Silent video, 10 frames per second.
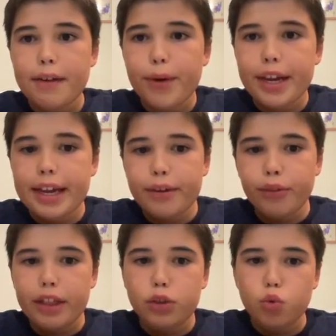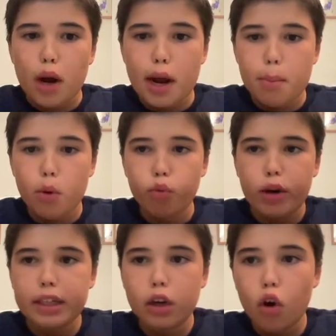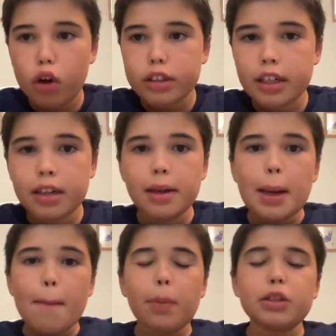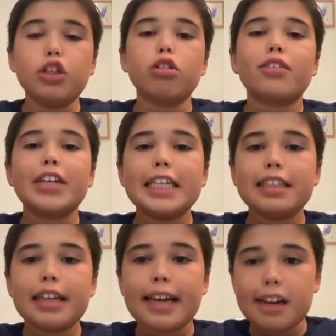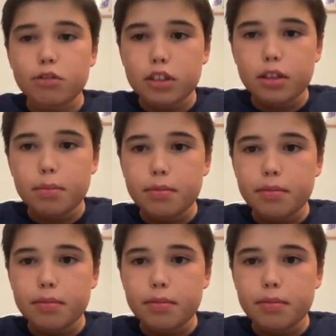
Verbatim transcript: have an account, that's why I'm already logged in, but you'll create an account.